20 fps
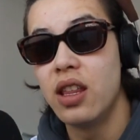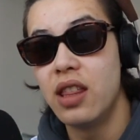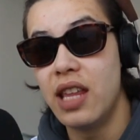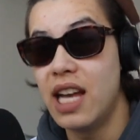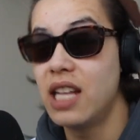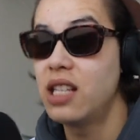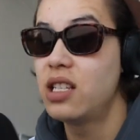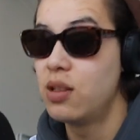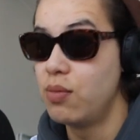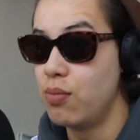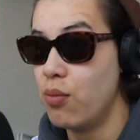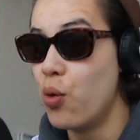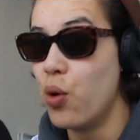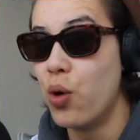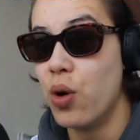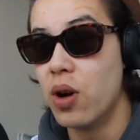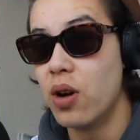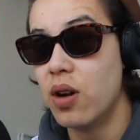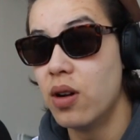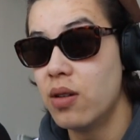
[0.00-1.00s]
that's
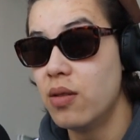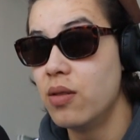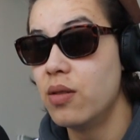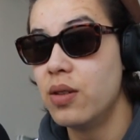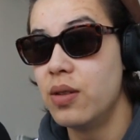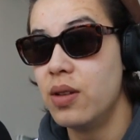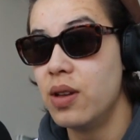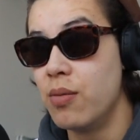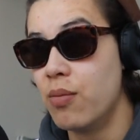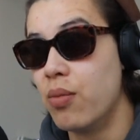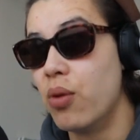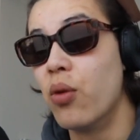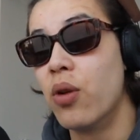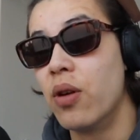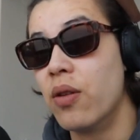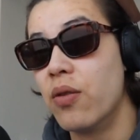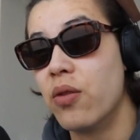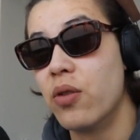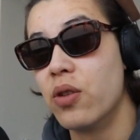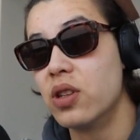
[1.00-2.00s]
more
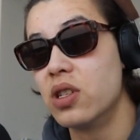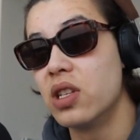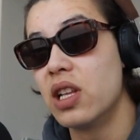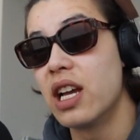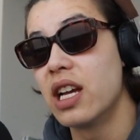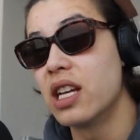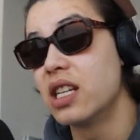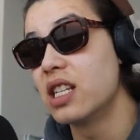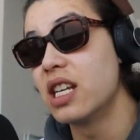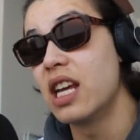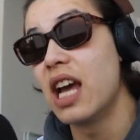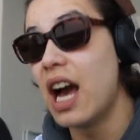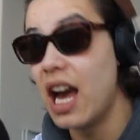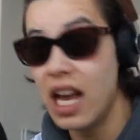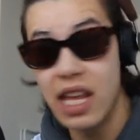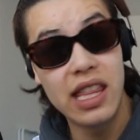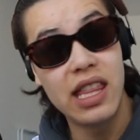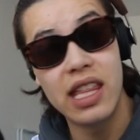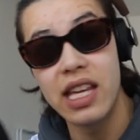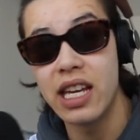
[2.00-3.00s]
important for his legacy.
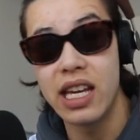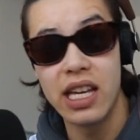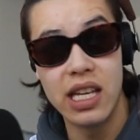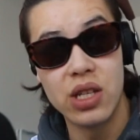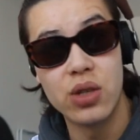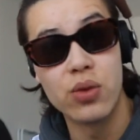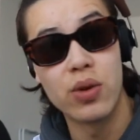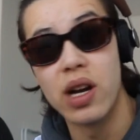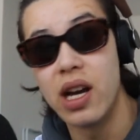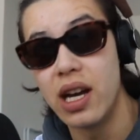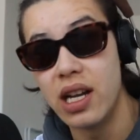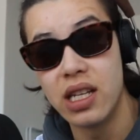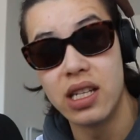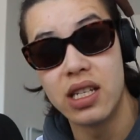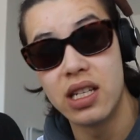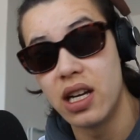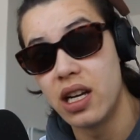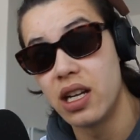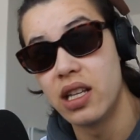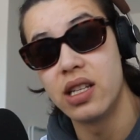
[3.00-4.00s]
I think Israel
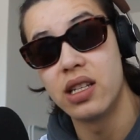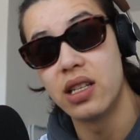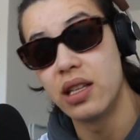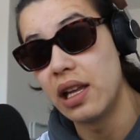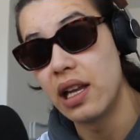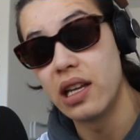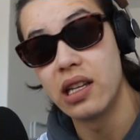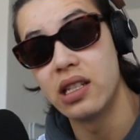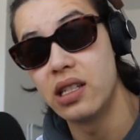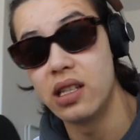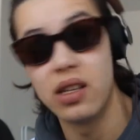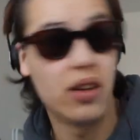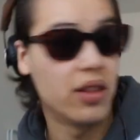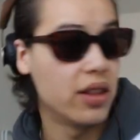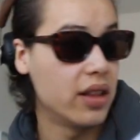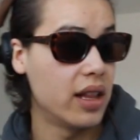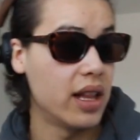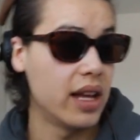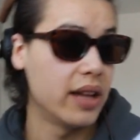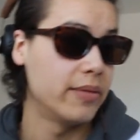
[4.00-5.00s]
Adesanya's legacy
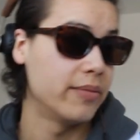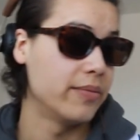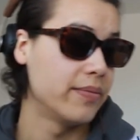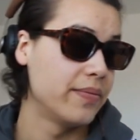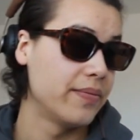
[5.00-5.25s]
on the line.